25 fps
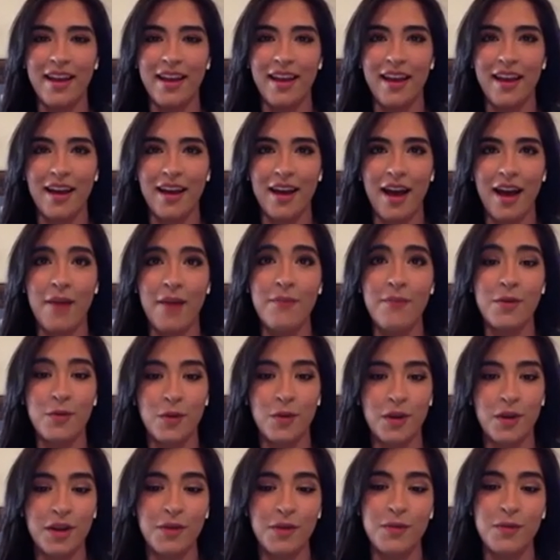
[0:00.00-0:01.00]
I've been
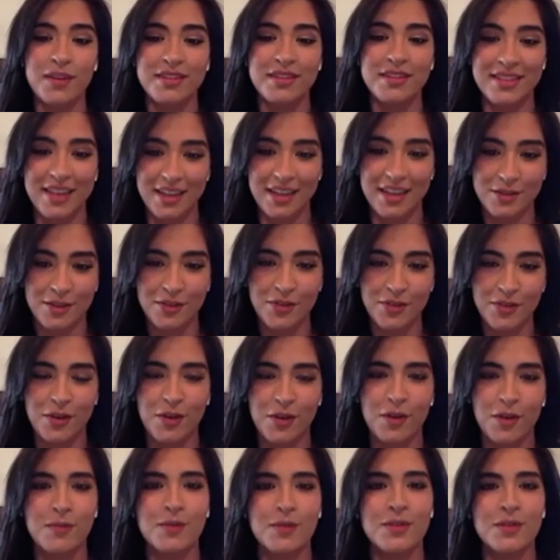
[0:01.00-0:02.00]
working with Sandra
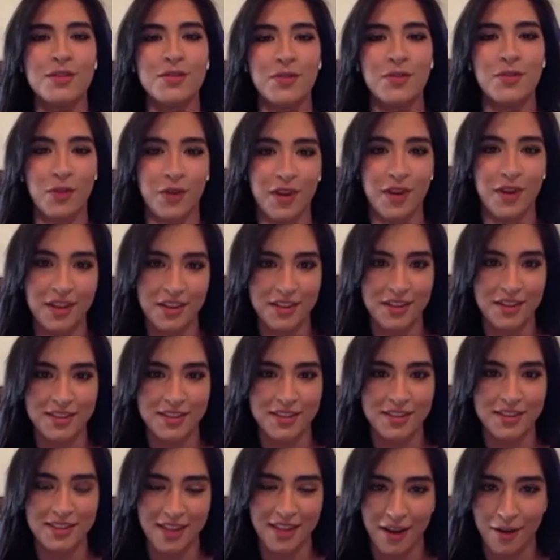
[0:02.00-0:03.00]
for almost 4 years
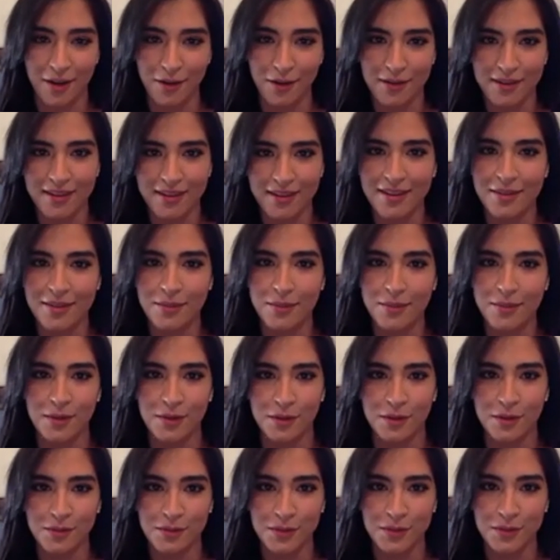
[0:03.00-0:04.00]
now in
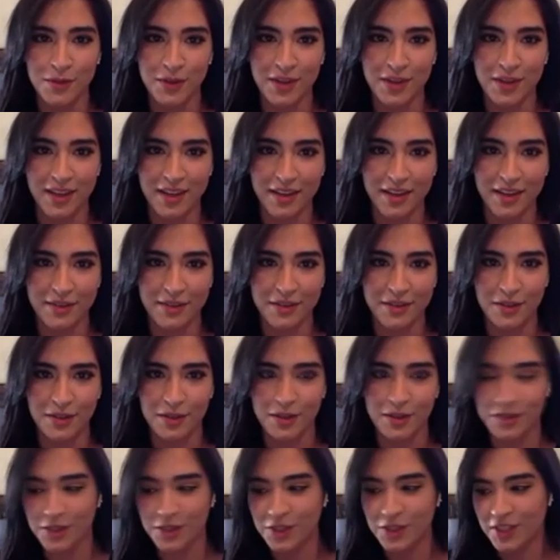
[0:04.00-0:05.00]
Bloom Creative
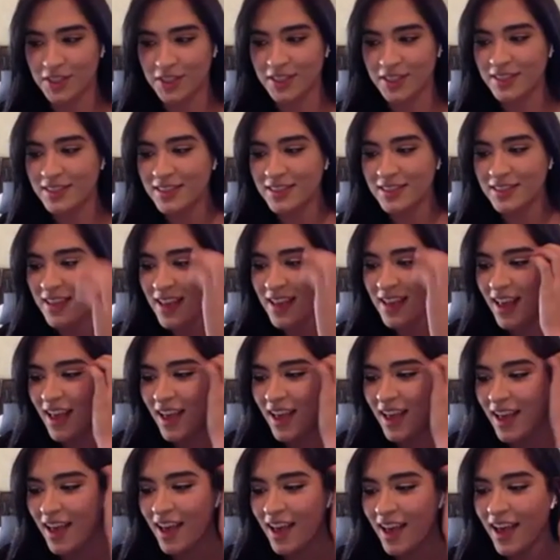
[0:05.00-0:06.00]
Solutions.
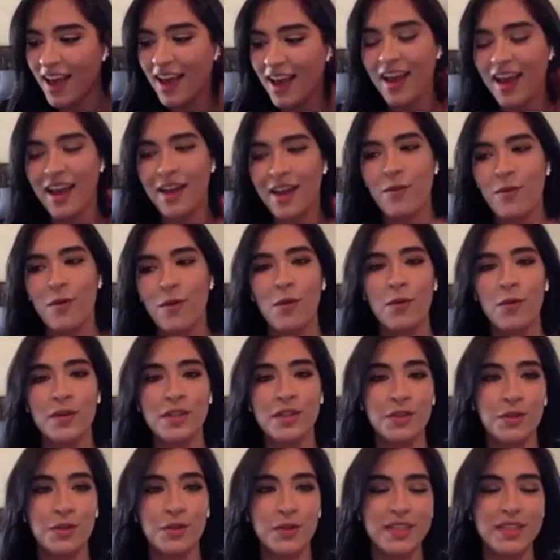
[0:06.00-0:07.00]
And what we
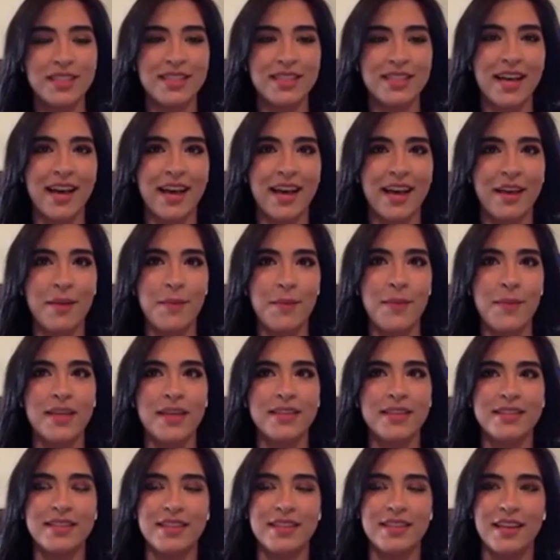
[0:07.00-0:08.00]
do is like
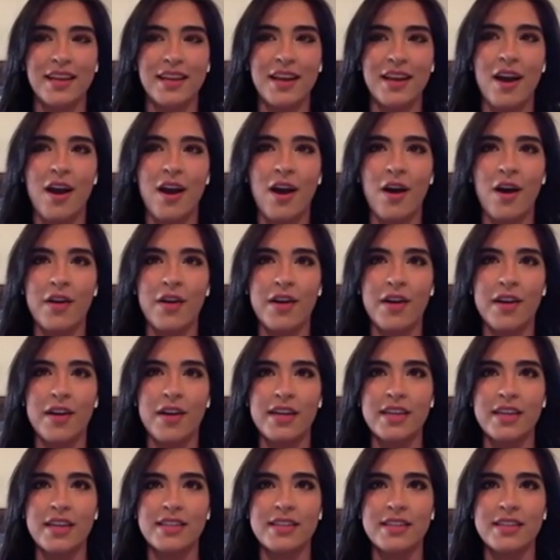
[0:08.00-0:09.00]
mixing
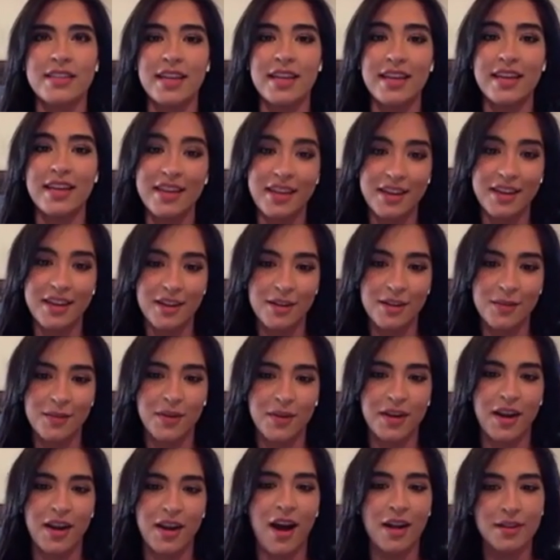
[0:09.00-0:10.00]
our technical,
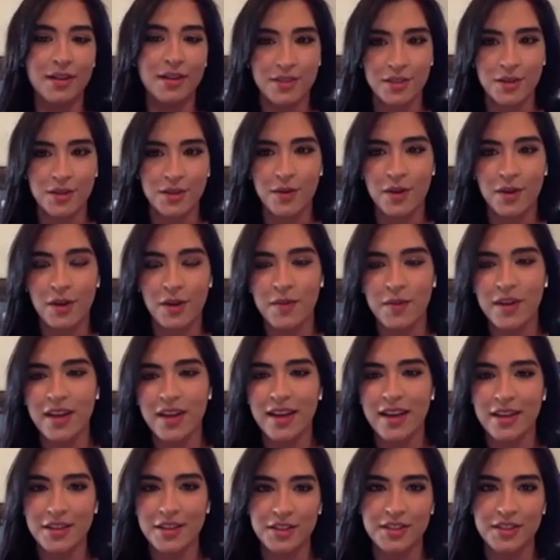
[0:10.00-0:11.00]
but also
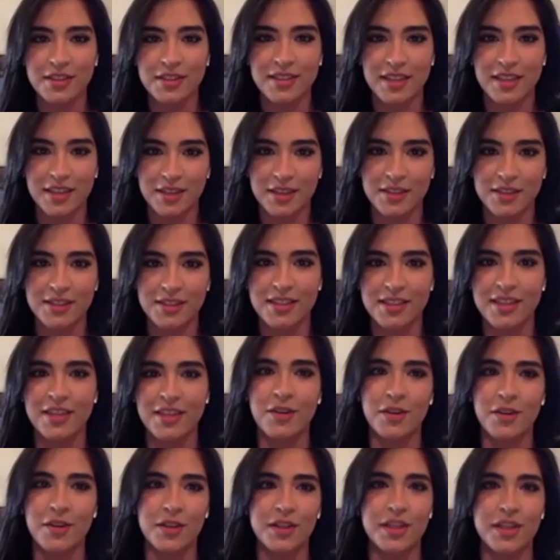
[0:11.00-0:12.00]
communication skills in
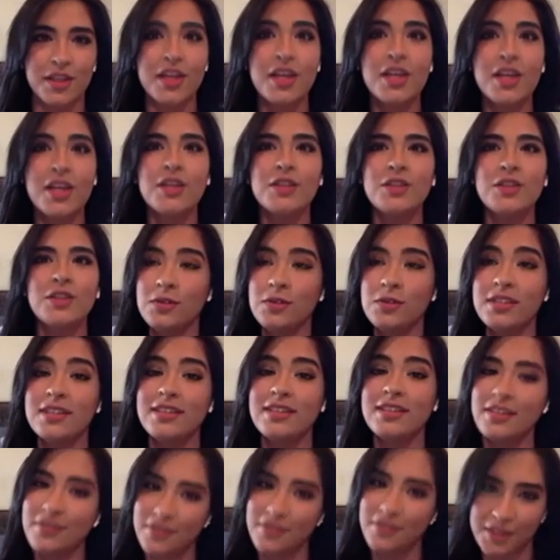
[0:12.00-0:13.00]
order to
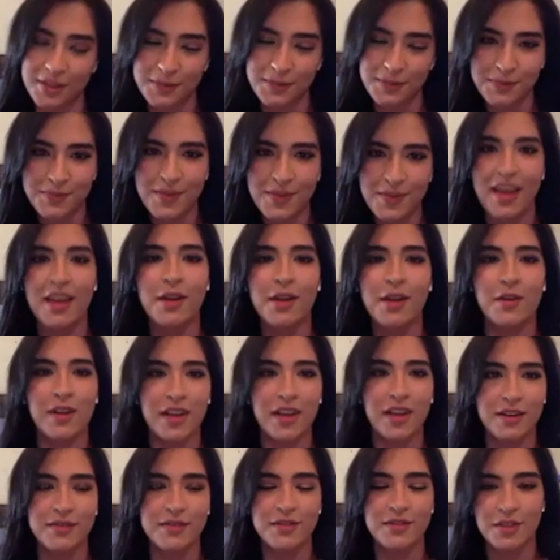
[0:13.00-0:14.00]
deliver a
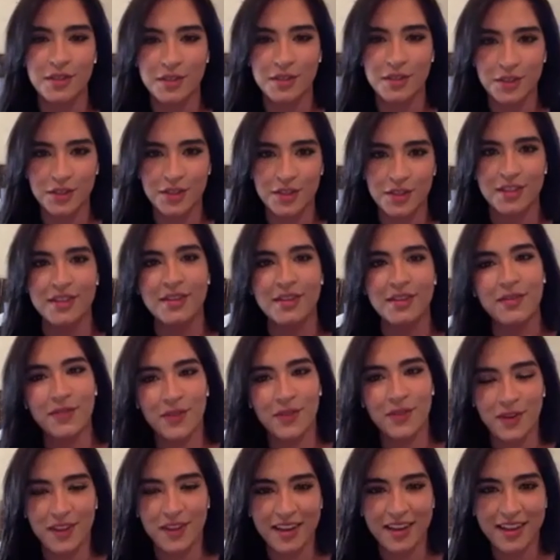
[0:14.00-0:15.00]
creative solution
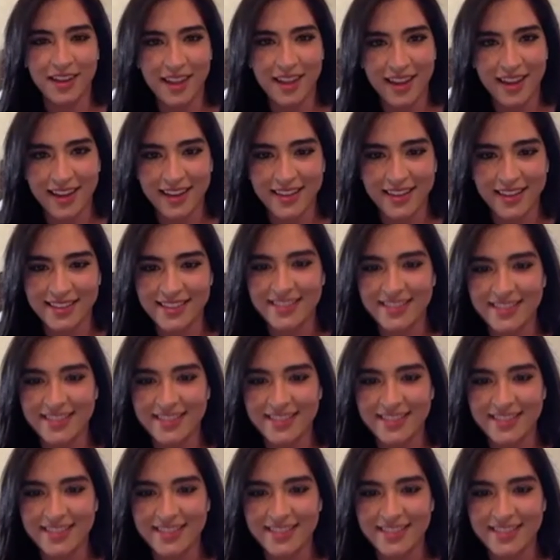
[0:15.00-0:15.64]
for the client.